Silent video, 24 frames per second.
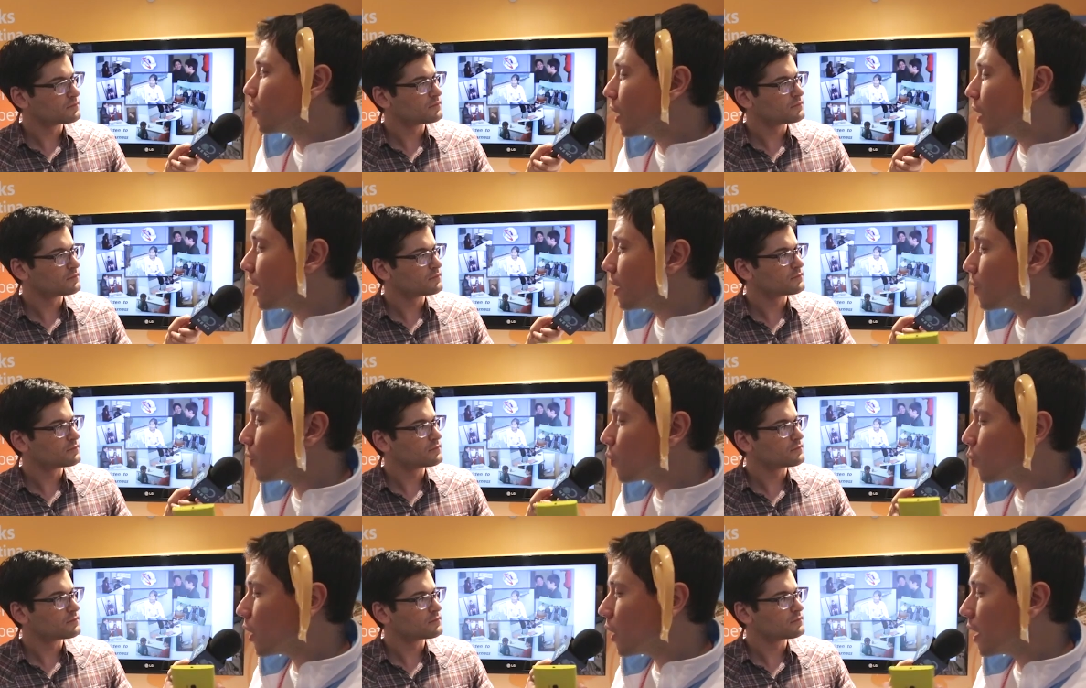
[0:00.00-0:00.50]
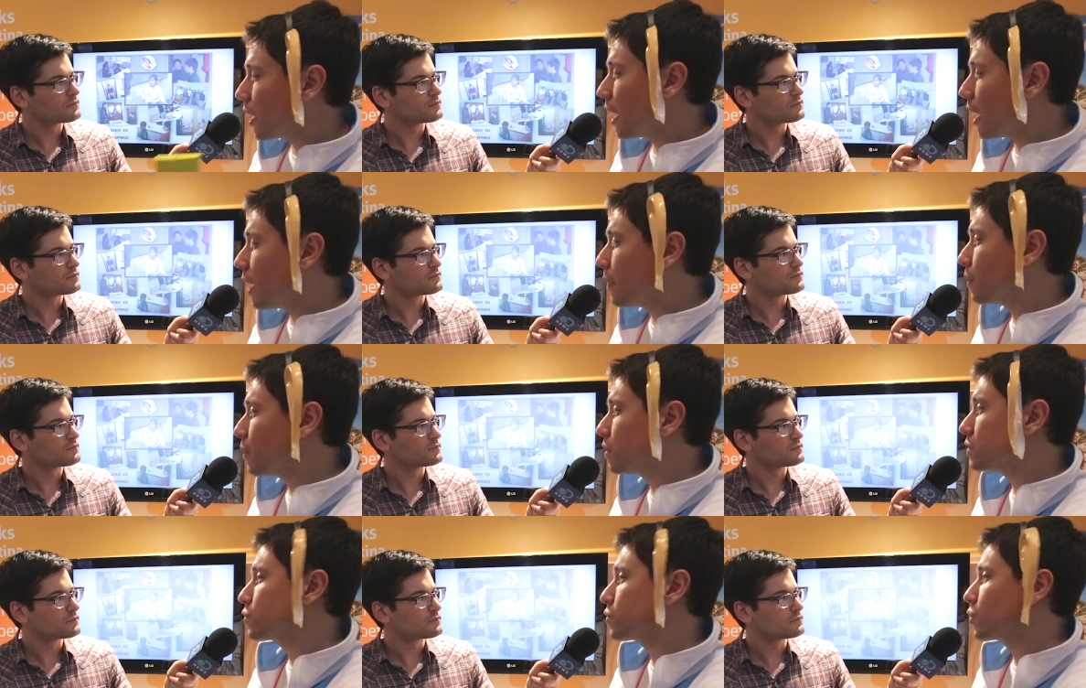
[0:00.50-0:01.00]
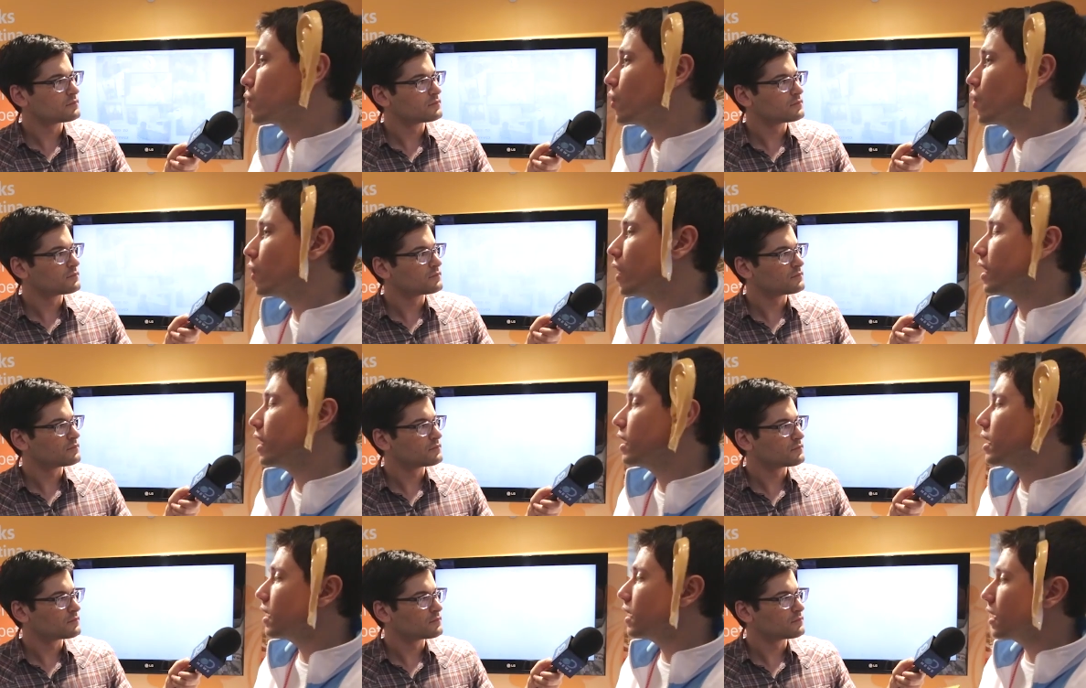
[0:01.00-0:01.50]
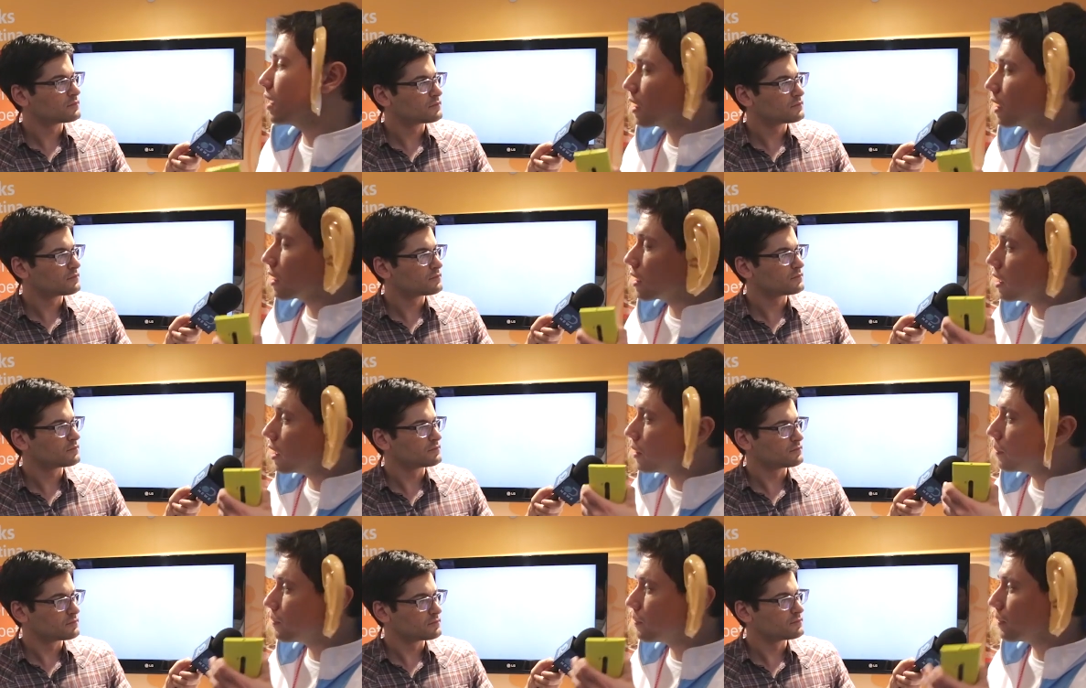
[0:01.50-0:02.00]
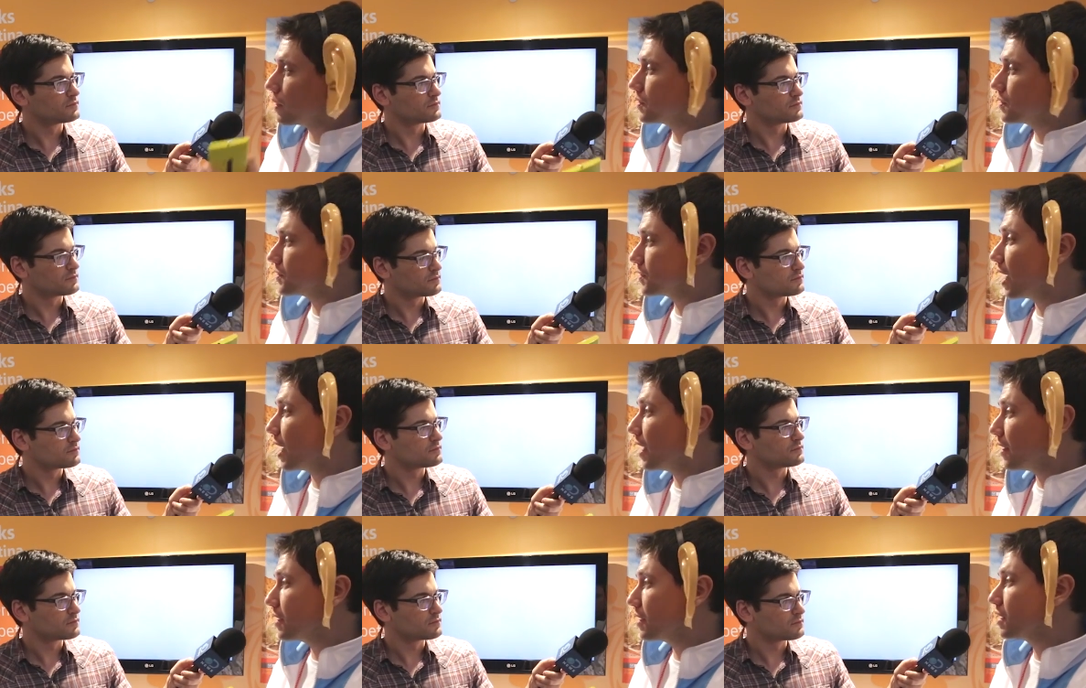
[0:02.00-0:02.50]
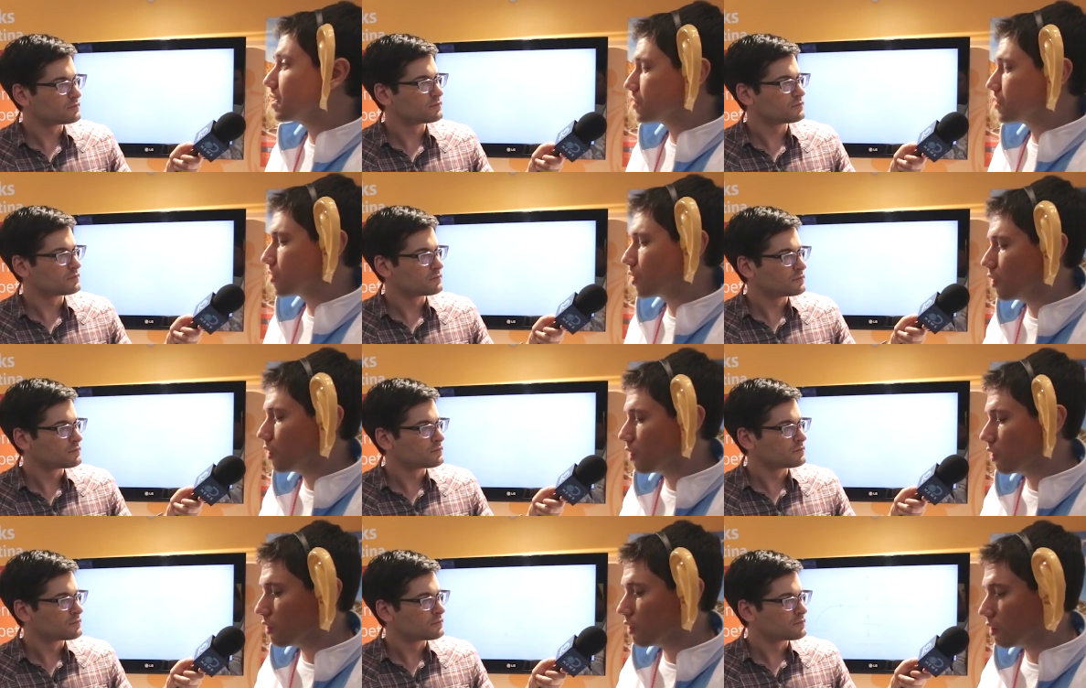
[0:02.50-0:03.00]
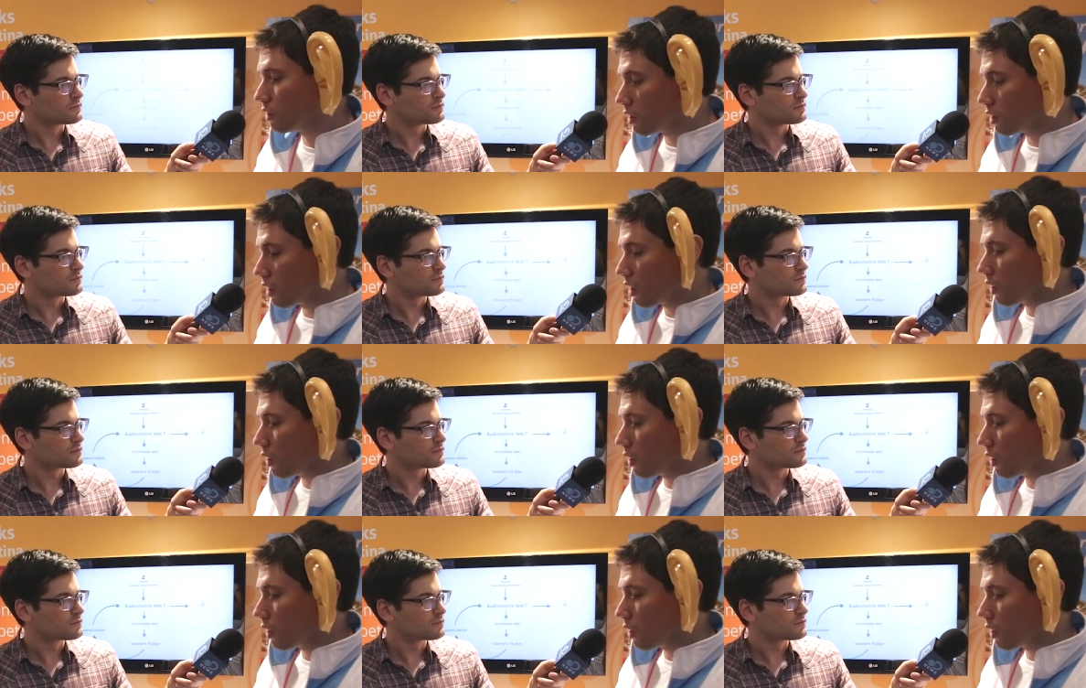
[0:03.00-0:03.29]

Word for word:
Speaker 1: were, were able to uh, keep studying. So